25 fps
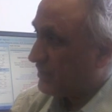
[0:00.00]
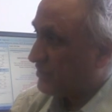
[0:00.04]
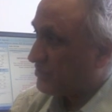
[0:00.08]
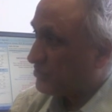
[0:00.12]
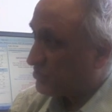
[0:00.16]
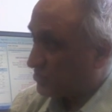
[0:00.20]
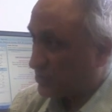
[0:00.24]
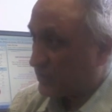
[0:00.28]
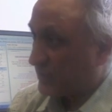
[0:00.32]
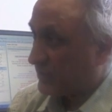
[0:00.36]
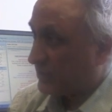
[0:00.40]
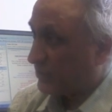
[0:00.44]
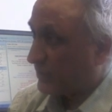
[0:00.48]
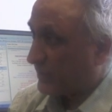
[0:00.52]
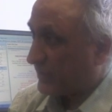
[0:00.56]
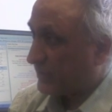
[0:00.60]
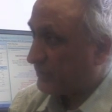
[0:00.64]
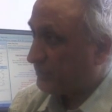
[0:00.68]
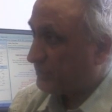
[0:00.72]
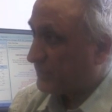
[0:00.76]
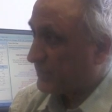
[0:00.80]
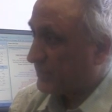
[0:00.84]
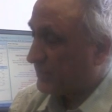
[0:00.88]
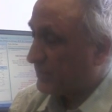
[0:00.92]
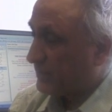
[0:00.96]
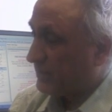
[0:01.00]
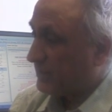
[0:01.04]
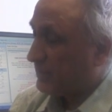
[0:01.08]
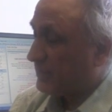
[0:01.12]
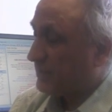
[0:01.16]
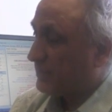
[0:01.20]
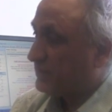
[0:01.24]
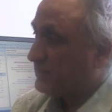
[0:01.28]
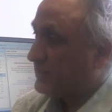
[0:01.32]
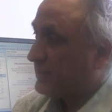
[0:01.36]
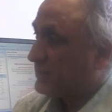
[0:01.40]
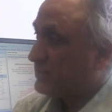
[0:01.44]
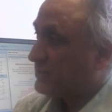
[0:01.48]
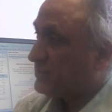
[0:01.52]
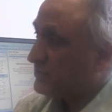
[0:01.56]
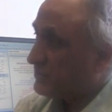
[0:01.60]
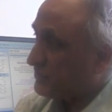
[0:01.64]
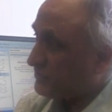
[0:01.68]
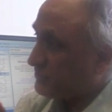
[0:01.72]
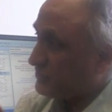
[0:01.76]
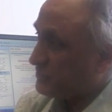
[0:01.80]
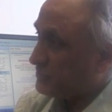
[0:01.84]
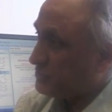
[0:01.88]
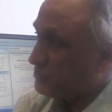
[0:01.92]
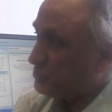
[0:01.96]
straight away. That is
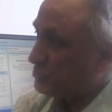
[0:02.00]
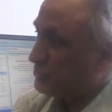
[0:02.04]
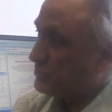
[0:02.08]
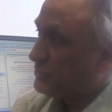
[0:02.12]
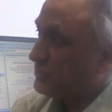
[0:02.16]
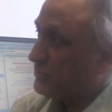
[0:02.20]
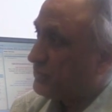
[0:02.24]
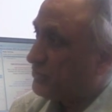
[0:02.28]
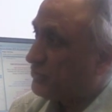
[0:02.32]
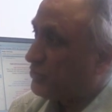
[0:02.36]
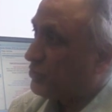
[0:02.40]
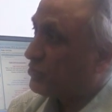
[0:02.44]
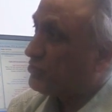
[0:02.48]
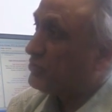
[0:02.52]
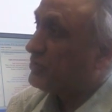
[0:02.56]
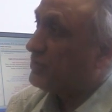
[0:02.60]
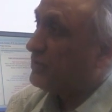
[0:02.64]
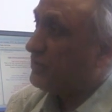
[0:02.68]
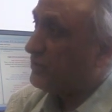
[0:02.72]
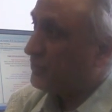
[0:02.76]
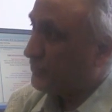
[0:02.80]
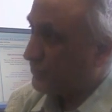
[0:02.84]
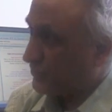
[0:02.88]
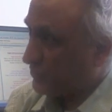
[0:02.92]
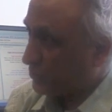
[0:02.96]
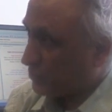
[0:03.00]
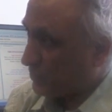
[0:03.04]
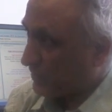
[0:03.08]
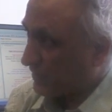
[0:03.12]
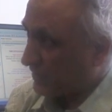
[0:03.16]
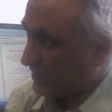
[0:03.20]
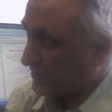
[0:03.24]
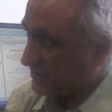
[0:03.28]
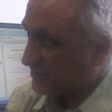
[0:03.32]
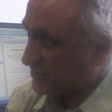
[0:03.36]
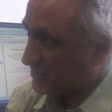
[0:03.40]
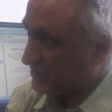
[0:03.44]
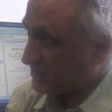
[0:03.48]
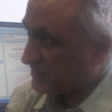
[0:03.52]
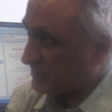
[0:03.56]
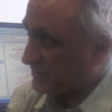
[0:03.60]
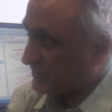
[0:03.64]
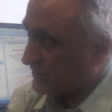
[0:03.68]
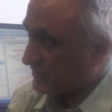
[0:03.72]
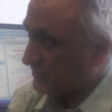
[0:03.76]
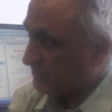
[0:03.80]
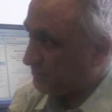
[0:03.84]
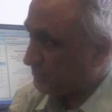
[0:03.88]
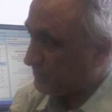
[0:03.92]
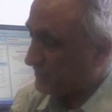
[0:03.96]
if you use the fossil fuel electricity.
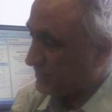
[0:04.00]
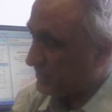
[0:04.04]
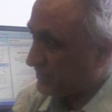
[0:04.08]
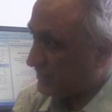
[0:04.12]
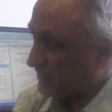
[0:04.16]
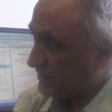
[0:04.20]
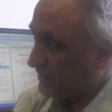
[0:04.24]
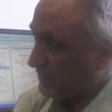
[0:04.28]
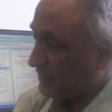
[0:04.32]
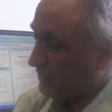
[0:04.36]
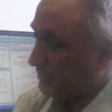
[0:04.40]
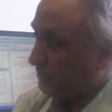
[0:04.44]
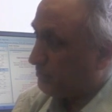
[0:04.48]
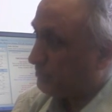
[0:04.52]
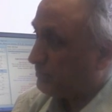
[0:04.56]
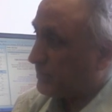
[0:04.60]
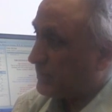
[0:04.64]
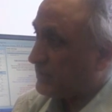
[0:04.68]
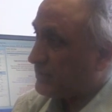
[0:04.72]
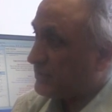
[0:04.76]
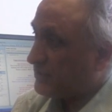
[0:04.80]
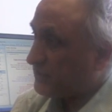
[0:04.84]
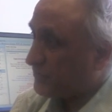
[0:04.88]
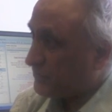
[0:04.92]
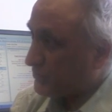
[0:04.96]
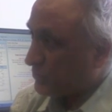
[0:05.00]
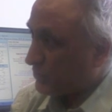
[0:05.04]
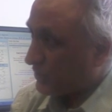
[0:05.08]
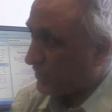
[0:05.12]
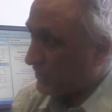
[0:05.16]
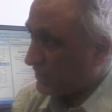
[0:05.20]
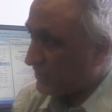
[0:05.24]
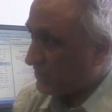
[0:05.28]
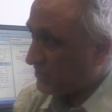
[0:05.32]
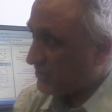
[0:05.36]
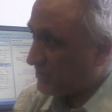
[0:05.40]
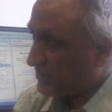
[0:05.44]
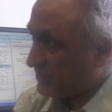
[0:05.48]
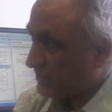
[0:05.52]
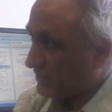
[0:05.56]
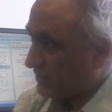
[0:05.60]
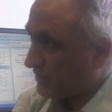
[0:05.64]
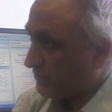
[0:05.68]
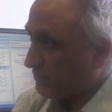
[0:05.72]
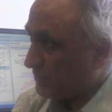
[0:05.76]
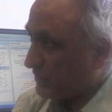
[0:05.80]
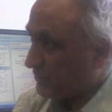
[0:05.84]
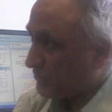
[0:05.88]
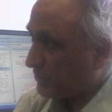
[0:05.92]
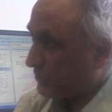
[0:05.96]
But if your electricity
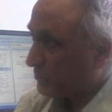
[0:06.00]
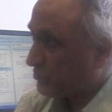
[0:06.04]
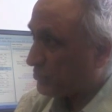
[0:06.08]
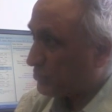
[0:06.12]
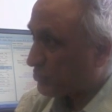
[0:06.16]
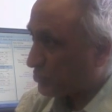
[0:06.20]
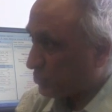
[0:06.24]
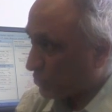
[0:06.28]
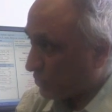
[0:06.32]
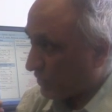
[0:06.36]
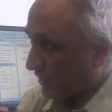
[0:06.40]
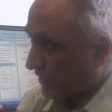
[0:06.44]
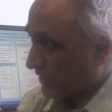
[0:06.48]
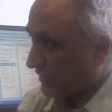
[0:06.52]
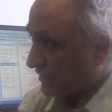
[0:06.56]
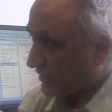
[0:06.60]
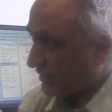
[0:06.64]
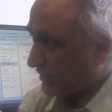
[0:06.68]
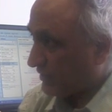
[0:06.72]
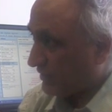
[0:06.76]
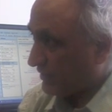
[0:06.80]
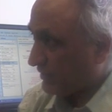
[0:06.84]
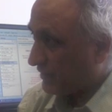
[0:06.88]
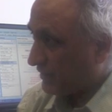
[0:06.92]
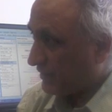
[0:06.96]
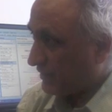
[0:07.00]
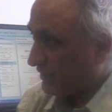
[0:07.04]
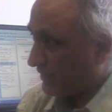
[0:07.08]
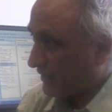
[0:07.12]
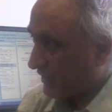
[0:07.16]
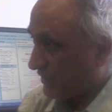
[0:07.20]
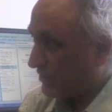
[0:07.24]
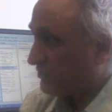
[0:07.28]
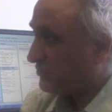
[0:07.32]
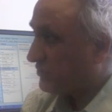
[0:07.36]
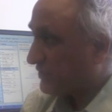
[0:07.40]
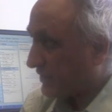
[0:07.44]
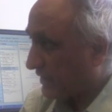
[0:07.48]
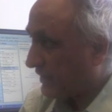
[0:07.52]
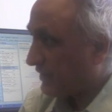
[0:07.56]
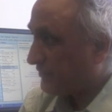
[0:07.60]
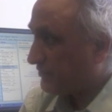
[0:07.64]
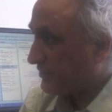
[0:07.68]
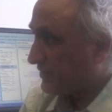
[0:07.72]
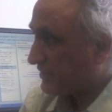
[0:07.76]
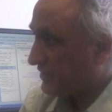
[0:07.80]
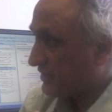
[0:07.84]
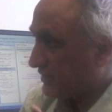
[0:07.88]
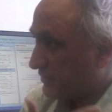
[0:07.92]
coming from solar, as we have at